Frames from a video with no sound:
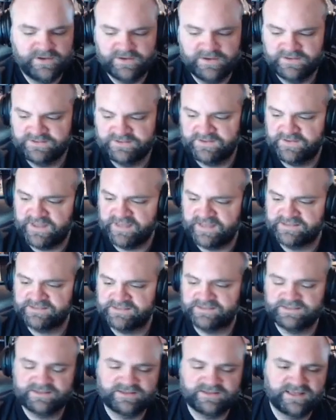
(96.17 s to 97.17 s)
So
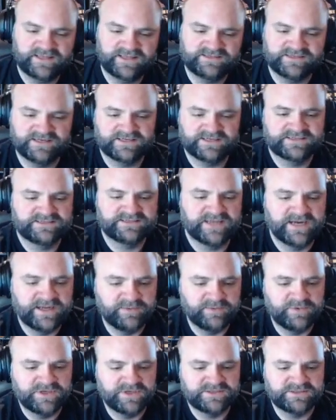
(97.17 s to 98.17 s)
that's an
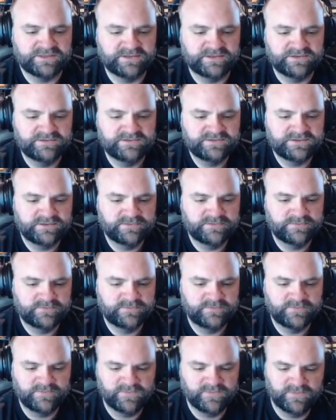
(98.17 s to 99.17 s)
exciting piece of news.
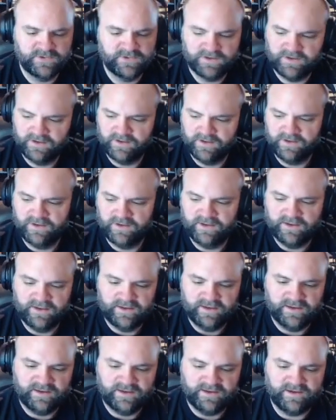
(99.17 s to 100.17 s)

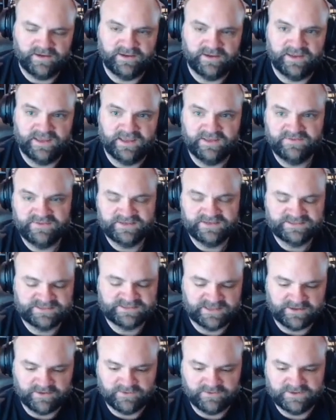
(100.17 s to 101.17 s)
Yeah, this
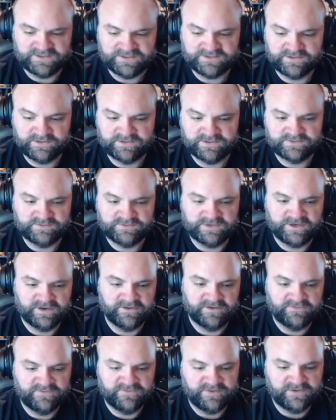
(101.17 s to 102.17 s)
set always throws me
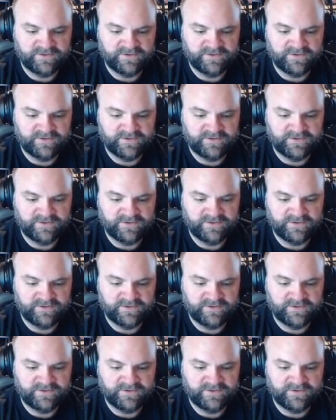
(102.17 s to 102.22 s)
off.